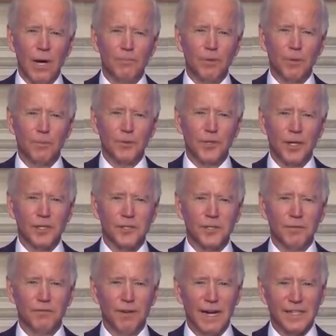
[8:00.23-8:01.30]
up production
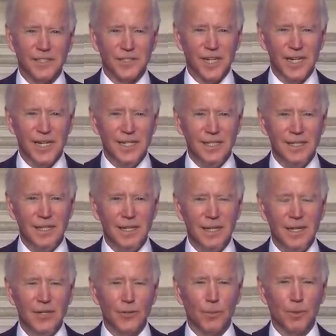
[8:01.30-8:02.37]
of vaccine,
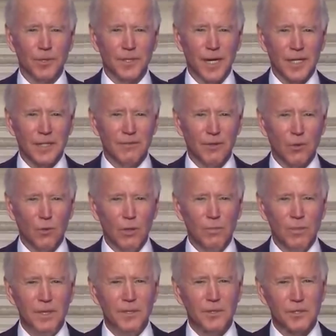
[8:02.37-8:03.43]
the protective
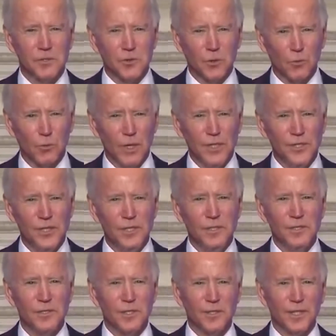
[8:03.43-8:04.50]
equipment, the
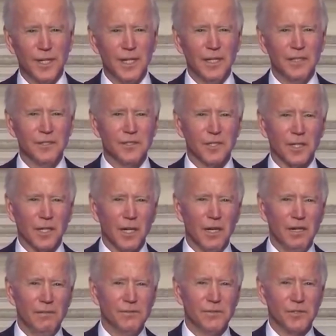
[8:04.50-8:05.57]
syringes, the needles, the
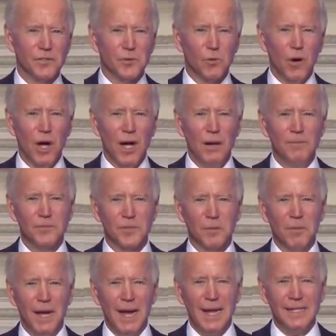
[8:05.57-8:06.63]
gloves, the swabs, the
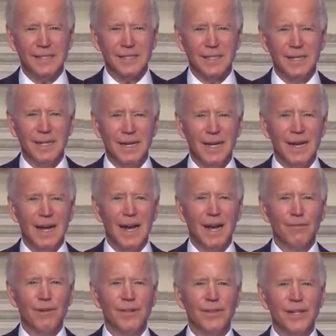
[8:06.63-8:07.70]
mask,
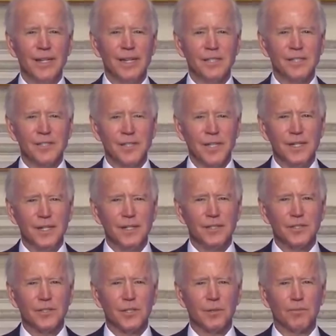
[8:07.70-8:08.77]
everything is
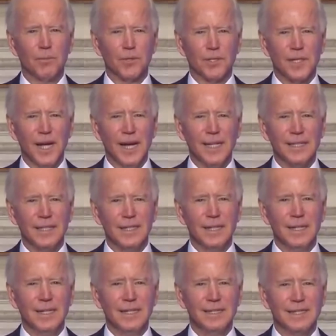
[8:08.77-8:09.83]
needed to protect,
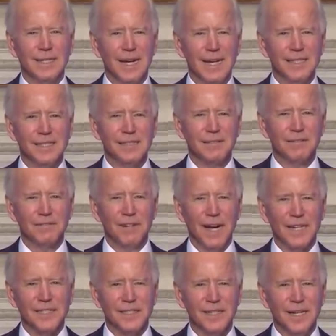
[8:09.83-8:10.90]
test,
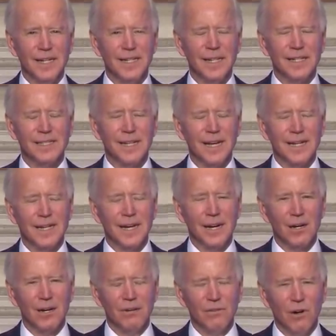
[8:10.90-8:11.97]
vaccinate, and take care
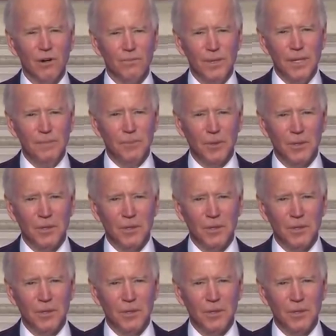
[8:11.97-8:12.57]
of our people.